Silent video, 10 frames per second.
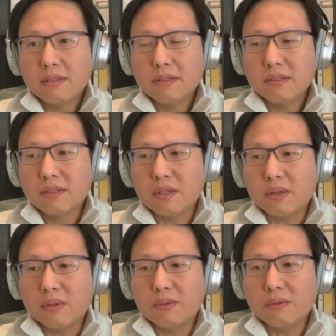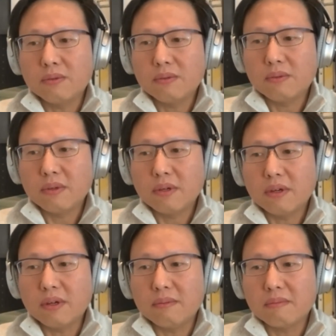So
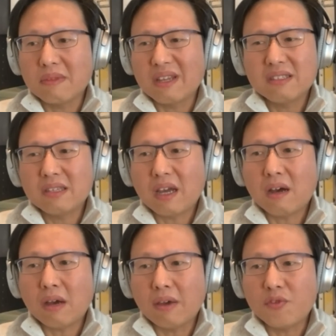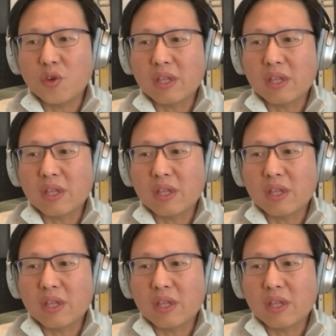that's how I feel